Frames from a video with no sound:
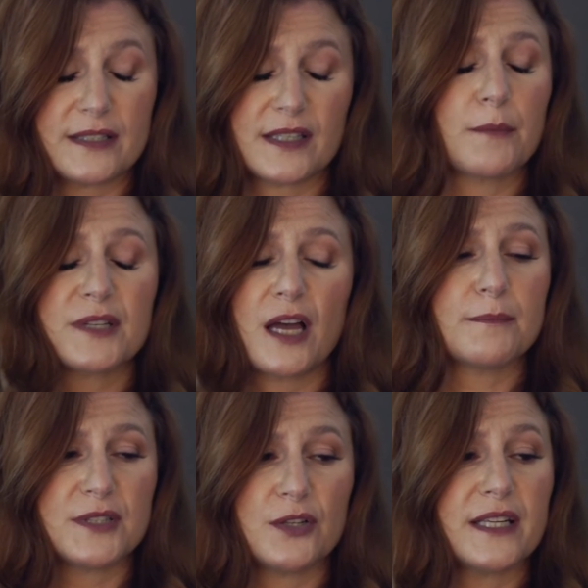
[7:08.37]
and
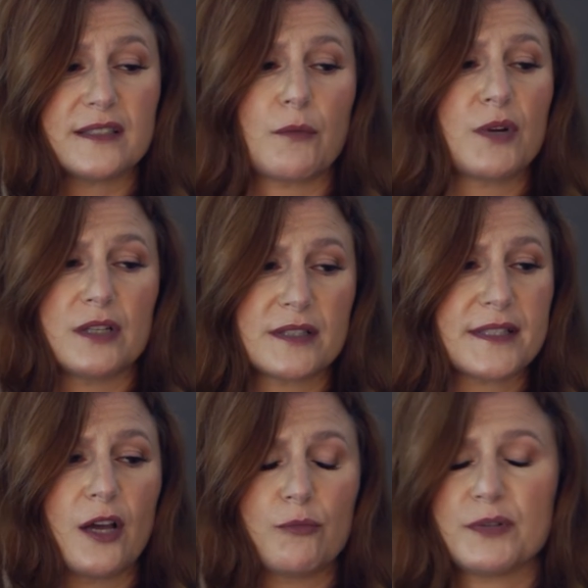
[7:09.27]
sometimes you need someone else
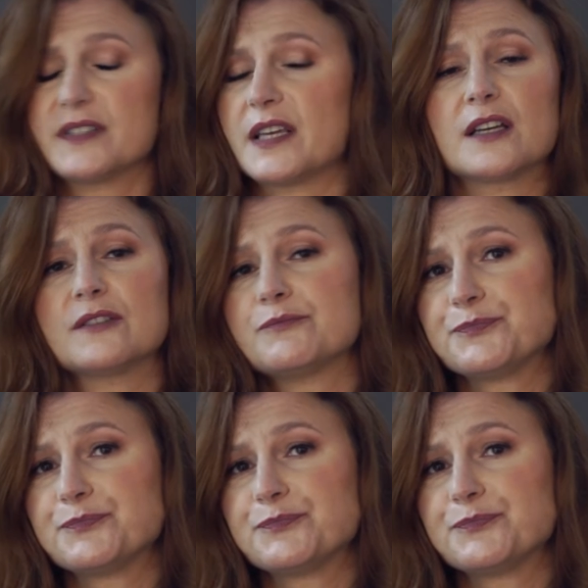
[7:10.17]
to help you see it.